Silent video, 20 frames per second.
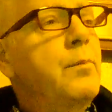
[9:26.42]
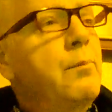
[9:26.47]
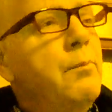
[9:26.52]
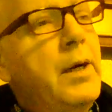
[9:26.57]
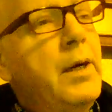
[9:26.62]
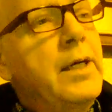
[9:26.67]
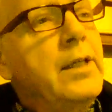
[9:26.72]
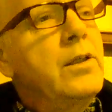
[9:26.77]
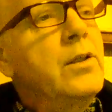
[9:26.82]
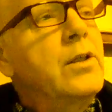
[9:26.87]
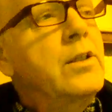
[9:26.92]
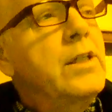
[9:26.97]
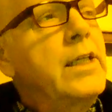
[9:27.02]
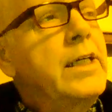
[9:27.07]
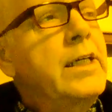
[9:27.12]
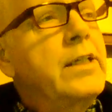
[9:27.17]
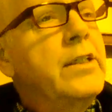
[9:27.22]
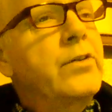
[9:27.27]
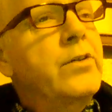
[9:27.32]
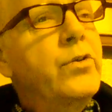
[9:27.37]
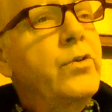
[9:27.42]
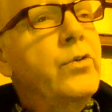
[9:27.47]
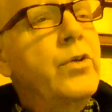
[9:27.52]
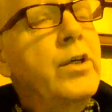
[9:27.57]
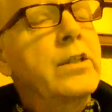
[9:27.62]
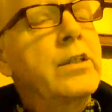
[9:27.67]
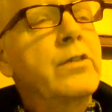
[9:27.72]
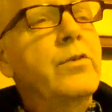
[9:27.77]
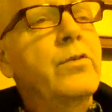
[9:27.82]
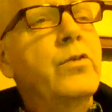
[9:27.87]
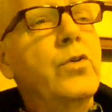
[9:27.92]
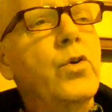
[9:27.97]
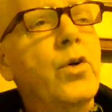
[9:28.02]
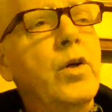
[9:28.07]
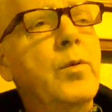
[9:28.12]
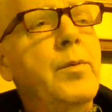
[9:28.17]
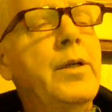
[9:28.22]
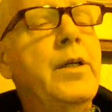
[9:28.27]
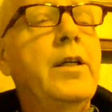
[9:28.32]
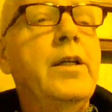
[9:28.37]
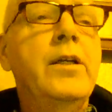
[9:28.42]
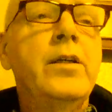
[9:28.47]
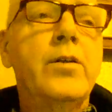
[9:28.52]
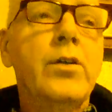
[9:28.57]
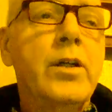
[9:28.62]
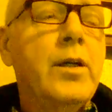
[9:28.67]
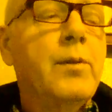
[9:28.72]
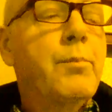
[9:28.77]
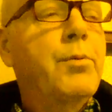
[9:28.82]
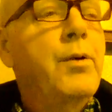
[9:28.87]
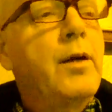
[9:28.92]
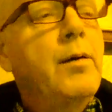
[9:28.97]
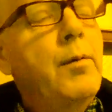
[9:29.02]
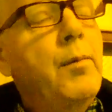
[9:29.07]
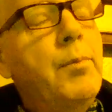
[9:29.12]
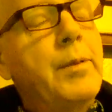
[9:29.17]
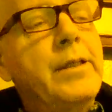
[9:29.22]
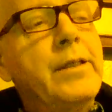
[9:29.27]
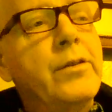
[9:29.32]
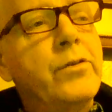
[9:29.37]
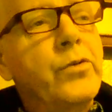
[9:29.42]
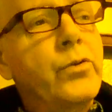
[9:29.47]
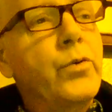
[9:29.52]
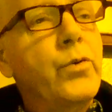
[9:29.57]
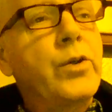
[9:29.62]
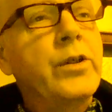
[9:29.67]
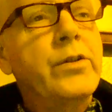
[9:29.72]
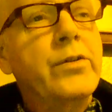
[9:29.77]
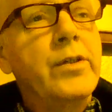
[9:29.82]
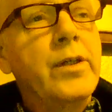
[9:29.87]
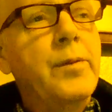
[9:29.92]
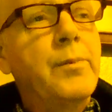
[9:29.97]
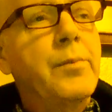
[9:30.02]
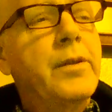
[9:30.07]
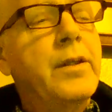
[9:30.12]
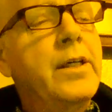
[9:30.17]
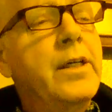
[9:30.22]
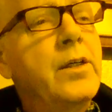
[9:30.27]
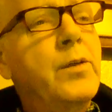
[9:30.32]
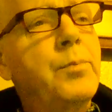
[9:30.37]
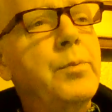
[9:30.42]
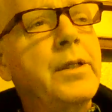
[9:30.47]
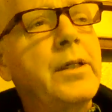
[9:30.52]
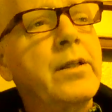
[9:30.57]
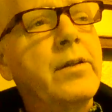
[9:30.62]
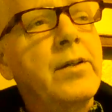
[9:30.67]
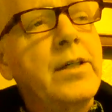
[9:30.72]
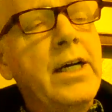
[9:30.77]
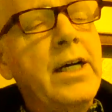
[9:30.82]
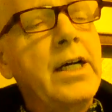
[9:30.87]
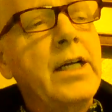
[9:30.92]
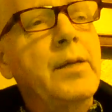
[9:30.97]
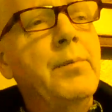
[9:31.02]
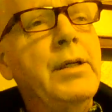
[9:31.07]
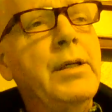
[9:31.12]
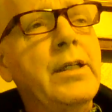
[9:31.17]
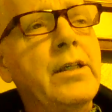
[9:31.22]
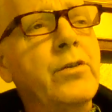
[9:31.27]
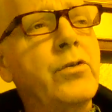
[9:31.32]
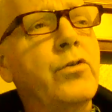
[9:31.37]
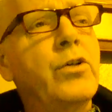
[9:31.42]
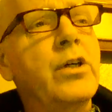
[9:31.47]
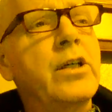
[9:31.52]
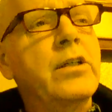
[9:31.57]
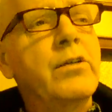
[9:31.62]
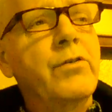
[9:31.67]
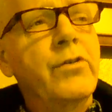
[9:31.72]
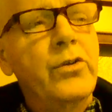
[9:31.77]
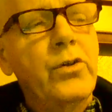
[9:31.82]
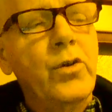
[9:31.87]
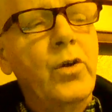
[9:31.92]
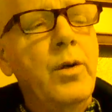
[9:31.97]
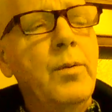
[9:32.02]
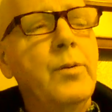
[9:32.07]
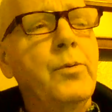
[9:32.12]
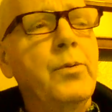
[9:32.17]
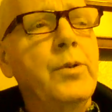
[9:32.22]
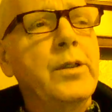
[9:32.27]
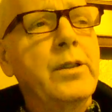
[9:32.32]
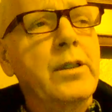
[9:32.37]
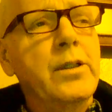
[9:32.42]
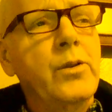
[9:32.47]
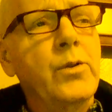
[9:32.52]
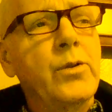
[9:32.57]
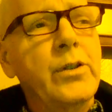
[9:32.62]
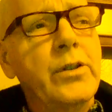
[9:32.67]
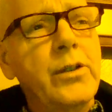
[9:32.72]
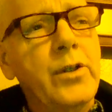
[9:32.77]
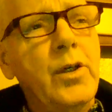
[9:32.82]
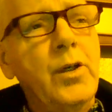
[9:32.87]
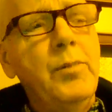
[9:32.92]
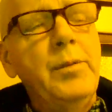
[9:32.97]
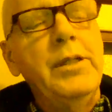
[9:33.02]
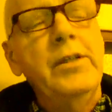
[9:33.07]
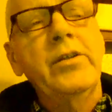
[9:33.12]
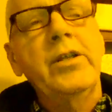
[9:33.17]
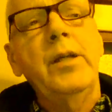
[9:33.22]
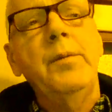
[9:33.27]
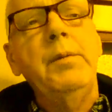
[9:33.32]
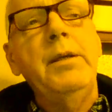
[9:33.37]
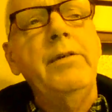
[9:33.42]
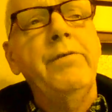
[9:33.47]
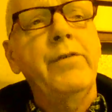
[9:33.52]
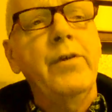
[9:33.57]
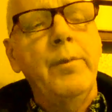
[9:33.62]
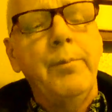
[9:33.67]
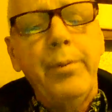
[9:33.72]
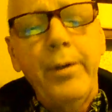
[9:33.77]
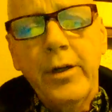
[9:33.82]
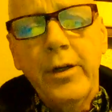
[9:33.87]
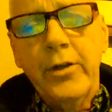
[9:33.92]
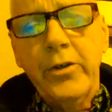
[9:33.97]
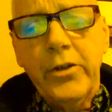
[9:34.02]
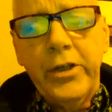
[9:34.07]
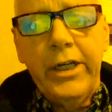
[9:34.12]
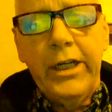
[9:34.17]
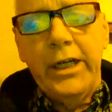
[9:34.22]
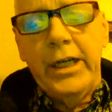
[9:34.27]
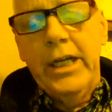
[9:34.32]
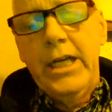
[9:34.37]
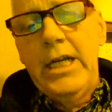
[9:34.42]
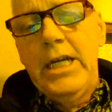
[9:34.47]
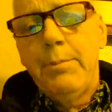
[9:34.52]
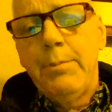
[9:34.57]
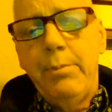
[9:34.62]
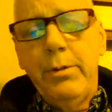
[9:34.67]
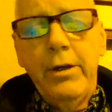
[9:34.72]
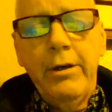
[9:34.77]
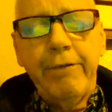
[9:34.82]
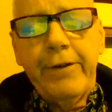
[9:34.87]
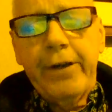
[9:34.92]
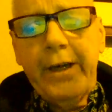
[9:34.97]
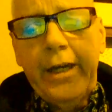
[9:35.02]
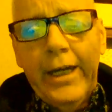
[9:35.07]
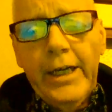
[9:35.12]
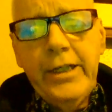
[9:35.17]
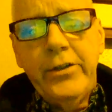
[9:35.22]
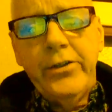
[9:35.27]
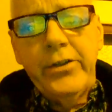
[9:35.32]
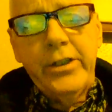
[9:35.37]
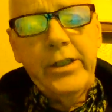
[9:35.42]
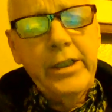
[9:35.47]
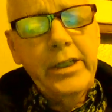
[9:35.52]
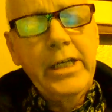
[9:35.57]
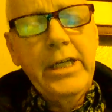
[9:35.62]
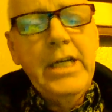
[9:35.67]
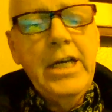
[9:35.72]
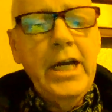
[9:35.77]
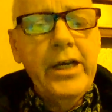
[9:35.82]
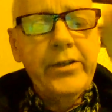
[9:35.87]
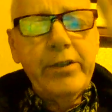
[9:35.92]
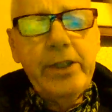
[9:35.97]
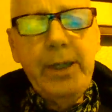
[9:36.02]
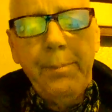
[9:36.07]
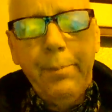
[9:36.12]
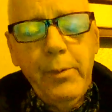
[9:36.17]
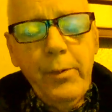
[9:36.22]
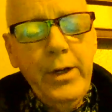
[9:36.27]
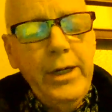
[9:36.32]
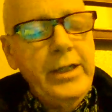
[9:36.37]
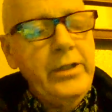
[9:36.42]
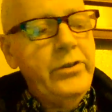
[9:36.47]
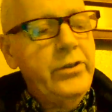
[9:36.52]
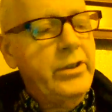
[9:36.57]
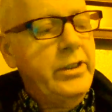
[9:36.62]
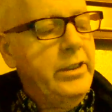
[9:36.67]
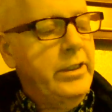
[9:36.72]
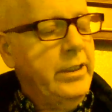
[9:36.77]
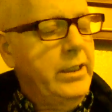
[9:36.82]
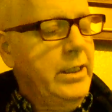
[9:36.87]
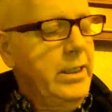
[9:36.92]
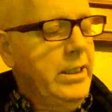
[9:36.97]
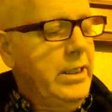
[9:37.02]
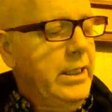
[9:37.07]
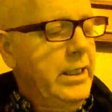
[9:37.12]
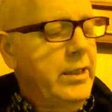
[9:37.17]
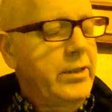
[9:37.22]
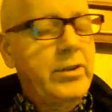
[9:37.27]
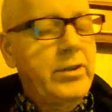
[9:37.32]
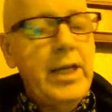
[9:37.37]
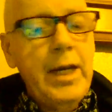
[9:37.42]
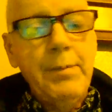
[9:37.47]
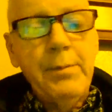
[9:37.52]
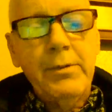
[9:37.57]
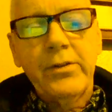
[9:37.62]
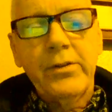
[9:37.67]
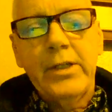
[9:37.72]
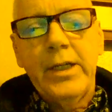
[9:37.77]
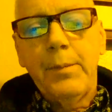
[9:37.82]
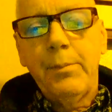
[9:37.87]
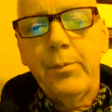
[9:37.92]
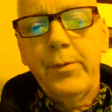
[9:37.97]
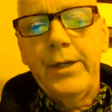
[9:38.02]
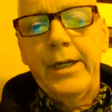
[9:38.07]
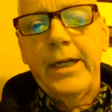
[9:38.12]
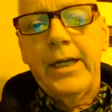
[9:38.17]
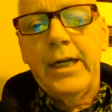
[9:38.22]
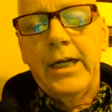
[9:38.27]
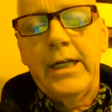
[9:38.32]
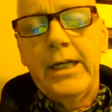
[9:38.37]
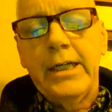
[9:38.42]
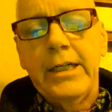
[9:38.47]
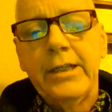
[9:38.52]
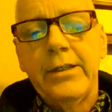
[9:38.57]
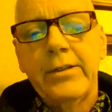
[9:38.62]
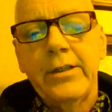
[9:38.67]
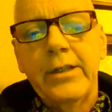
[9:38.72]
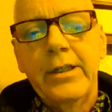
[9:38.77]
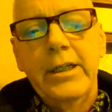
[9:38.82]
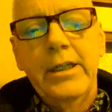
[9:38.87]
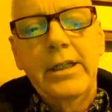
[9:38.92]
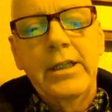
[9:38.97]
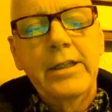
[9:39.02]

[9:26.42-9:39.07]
might look like a destructive storm, and it is going to probably destroy some things, but it's not going to be a destructive storm, is what the Lord told me. It's going to be for a purging, purification, a separation. It's time to separate, guys,